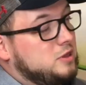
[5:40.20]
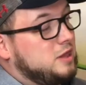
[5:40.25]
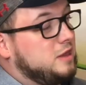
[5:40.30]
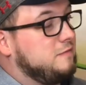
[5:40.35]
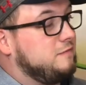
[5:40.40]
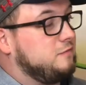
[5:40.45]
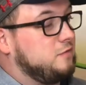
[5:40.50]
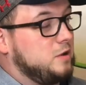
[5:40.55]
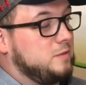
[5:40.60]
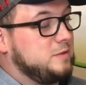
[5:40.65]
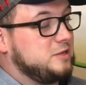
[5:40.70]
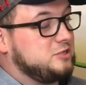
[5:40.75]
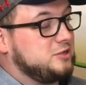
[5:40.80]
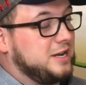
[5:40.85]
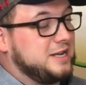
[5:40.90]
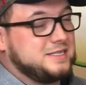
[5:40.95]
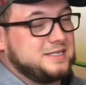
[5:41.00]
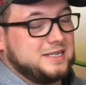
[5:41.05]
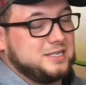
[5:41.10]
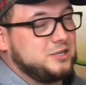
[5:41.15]
the from
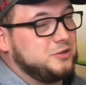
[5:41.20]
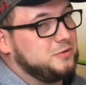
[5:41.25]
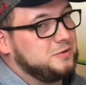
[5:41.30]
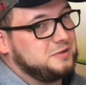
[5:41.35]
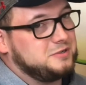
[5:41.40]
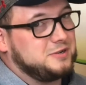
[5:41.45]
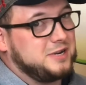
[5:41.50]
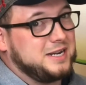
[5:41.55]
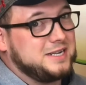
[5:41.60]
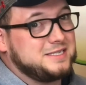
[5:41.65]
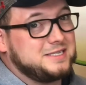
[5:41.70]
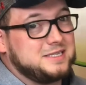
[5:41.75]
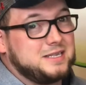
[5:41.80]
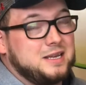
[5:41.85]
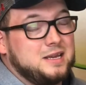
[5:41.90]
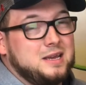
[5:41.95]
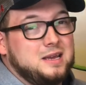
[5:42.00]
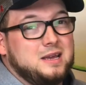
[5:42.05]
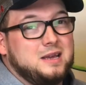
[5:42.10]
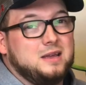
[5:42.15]
address and to address.
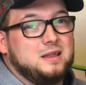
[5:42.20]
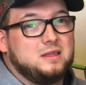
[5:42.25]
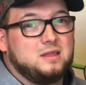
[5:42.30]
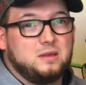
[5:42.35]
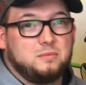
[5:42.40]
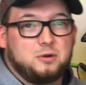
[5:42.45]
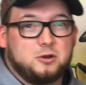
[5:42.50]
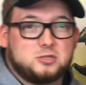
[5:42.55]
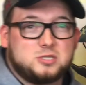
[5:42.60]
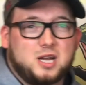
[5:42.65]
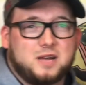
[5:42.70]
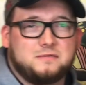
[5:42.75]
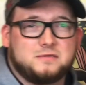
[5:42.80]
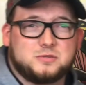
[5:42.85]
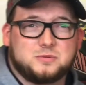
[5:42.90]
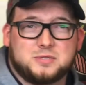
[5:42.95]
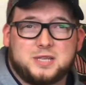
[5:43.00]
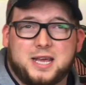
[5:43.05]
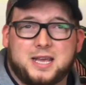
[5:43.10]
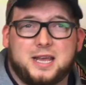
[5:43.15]
The post office
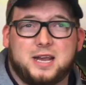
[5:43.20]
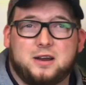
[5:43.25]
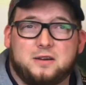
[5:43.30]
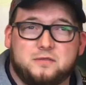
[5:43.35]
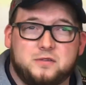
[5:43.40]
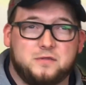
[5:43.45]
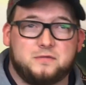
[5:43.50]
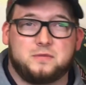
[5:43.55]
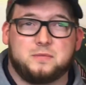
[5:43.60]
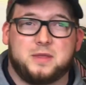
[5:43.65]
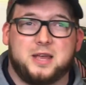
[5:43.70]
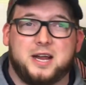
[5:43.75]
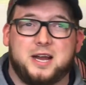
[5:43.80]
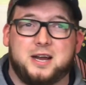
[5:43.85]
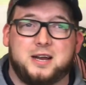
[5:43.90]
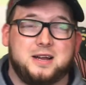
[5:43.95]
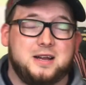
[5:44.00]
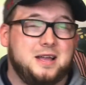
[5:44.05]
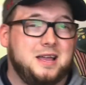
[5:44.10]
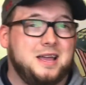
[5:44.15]
will take care of you from
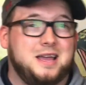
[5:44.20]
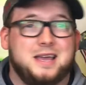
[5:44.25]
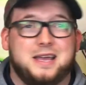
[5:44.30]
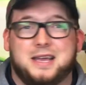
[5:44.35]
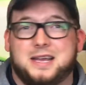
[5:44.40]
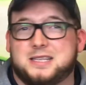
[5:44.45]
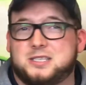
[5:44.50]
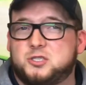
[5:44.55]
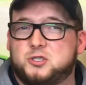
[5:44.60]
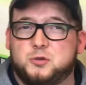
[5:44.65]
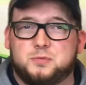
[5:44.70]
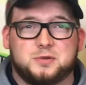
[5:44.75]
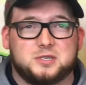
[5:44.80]
there. It's super